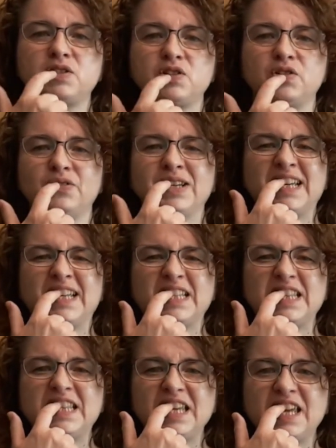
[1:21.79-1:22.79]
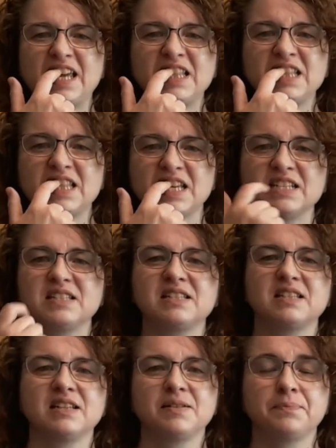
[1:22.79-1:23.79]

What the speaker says: to dientes?